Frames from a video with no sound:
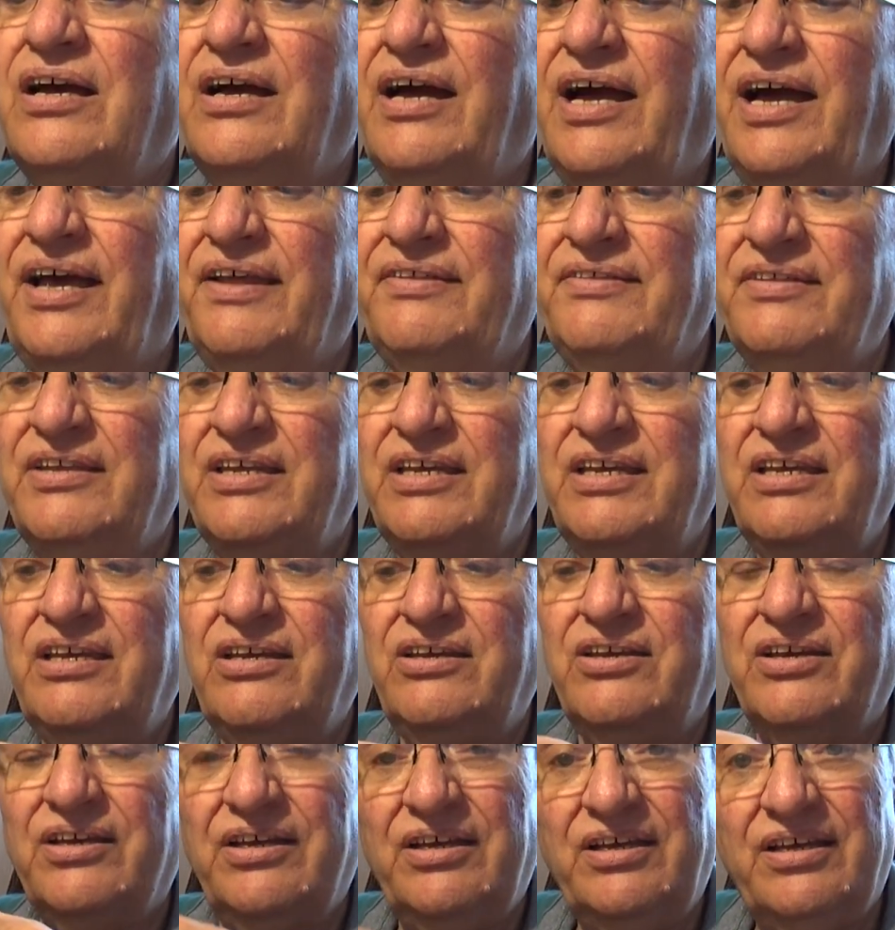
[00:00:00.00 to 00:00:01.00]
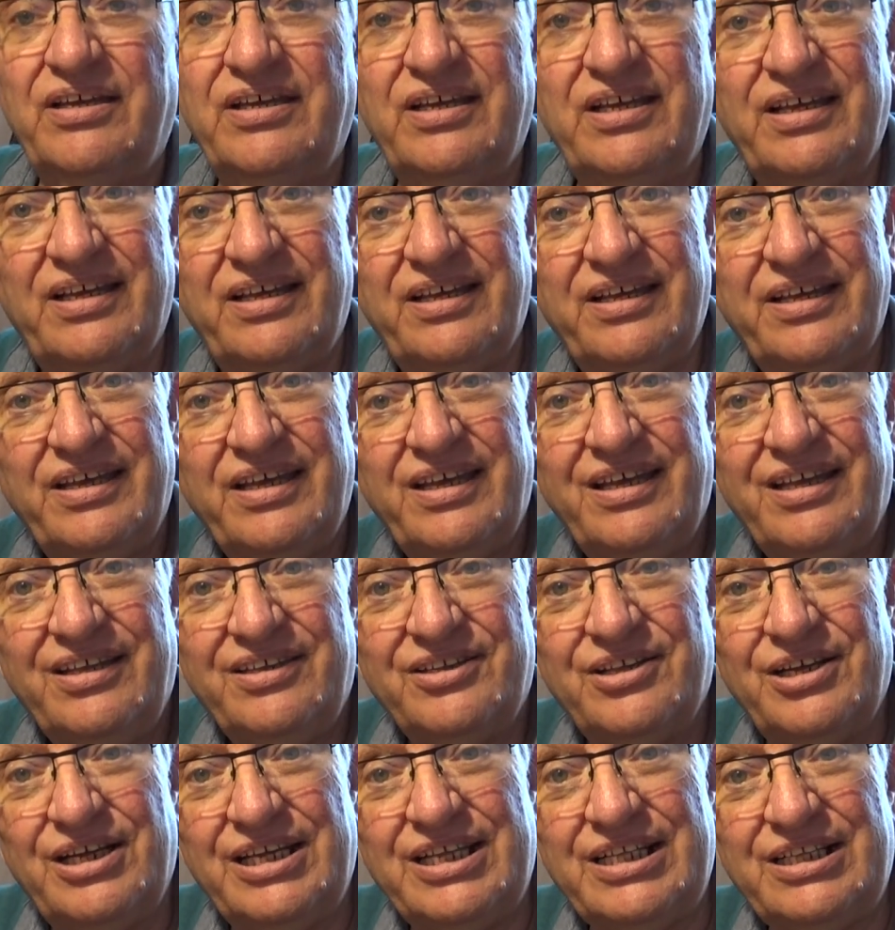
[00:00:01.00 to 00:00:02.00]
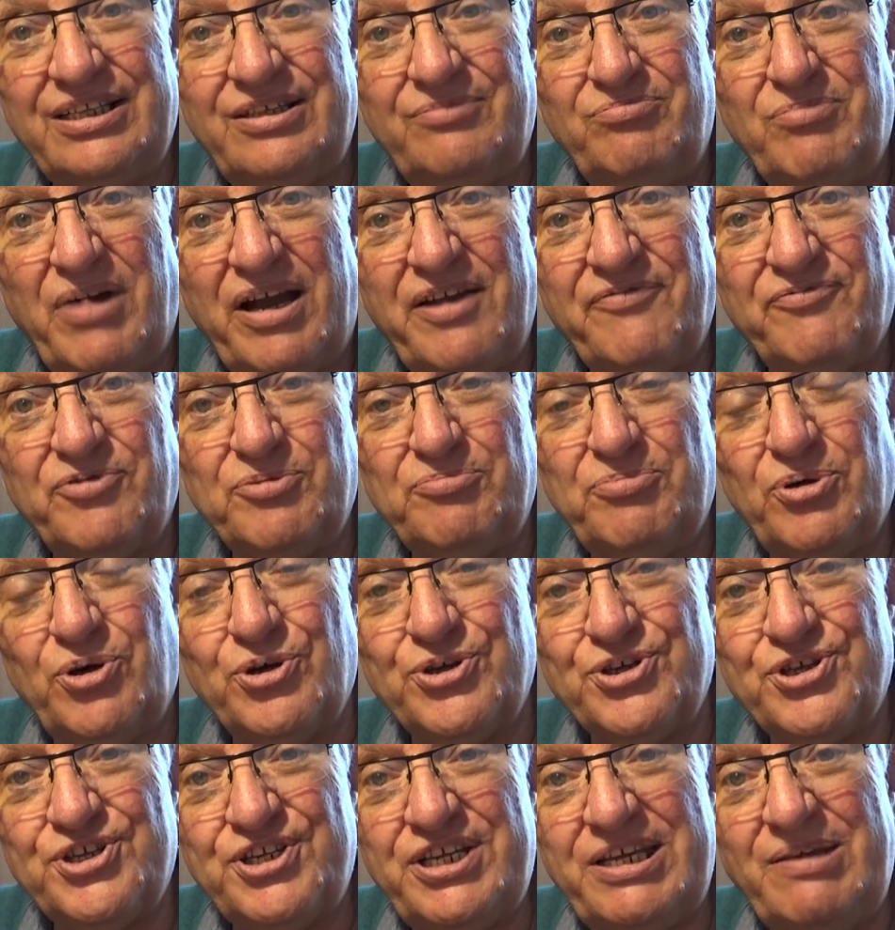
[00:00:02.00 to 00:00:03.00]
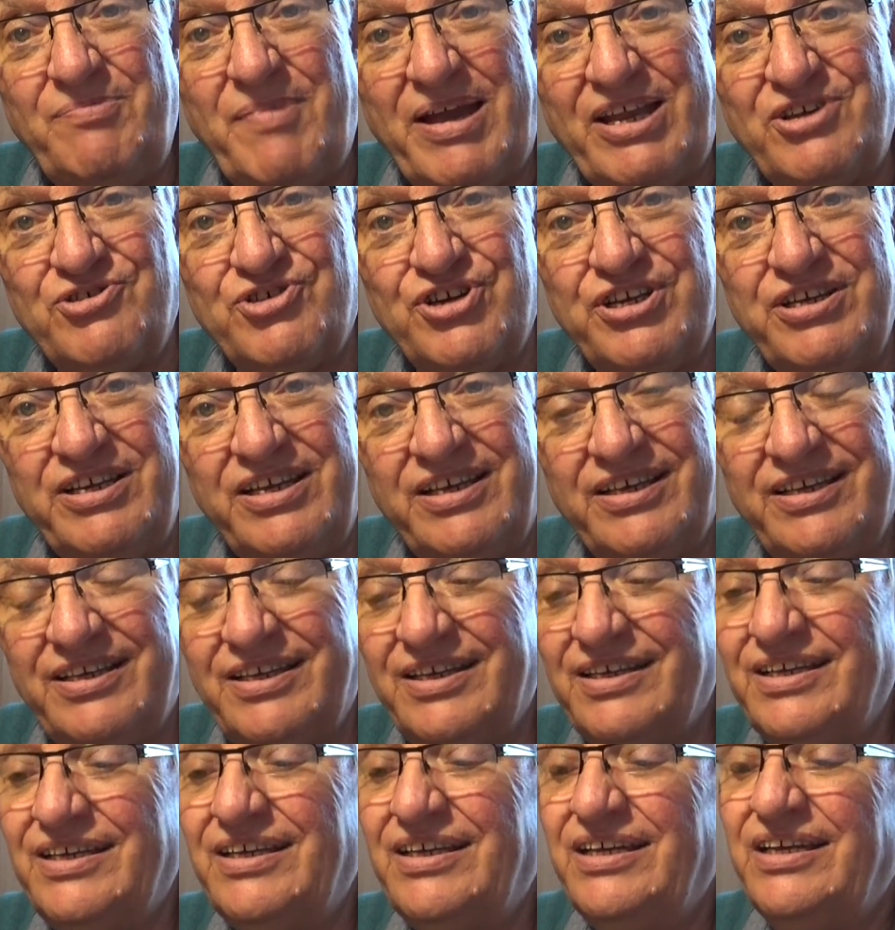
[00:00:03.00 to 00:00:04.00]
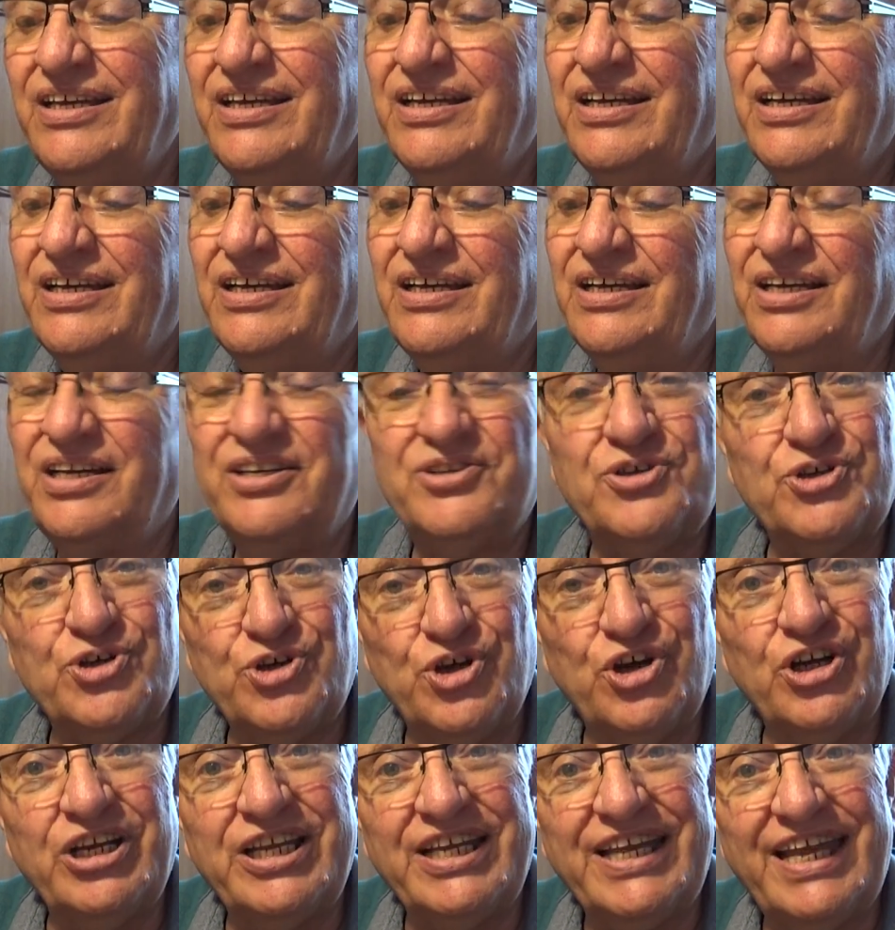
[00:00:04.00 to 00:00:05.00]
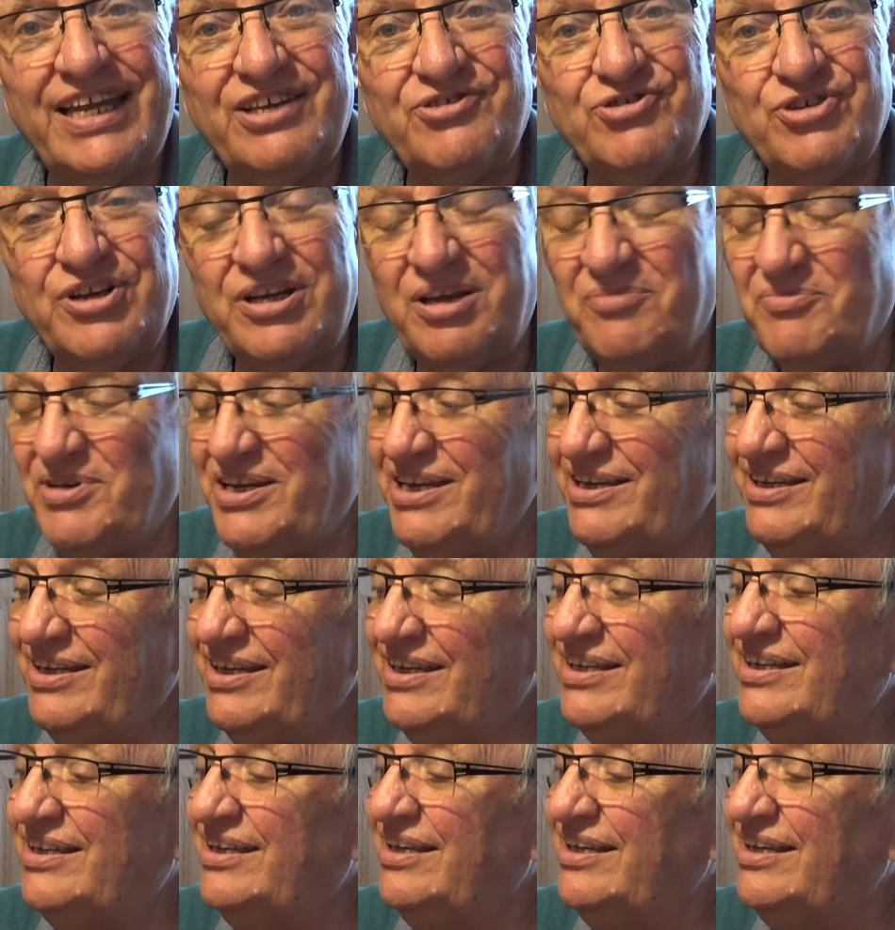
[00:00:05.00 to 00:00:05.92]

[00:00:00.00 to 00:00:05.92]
and the little Myford Boy steam engine, Stirling engine, I mean.